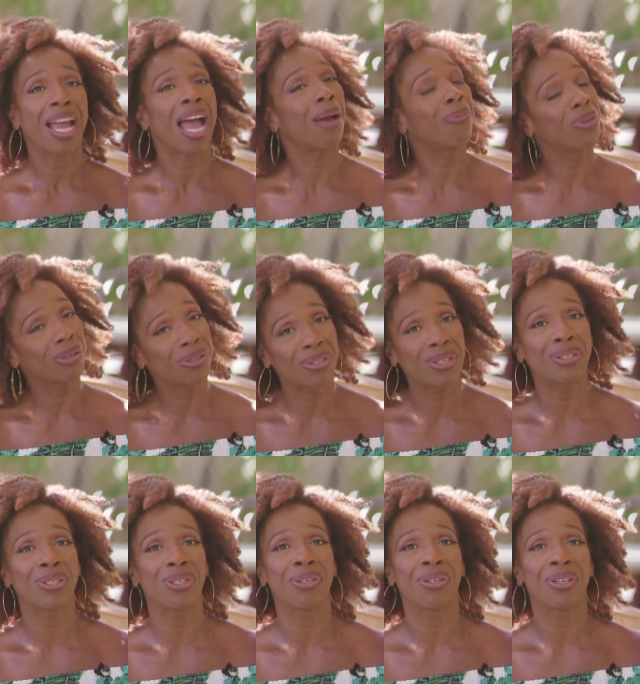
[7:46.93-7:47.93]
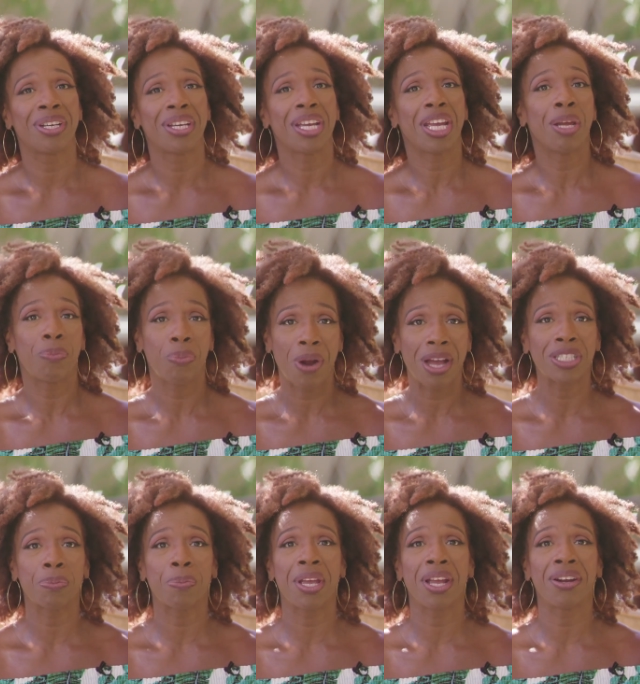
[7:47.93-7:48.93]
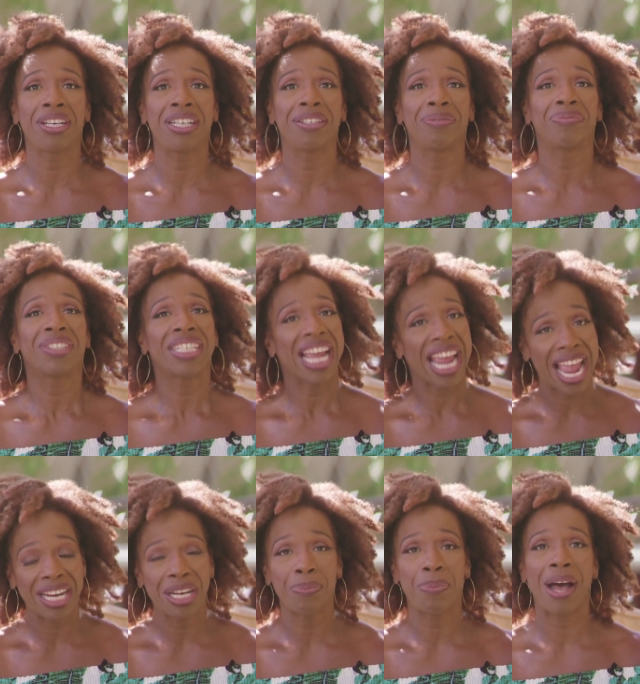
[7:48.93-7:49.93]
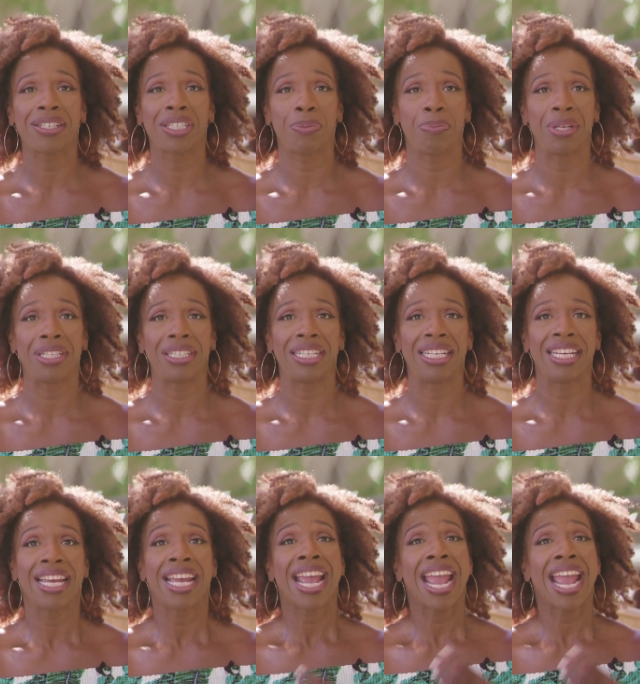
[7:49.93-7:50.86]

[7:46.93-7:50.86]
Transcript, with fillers: I'm your sister in prosperity and in possibility.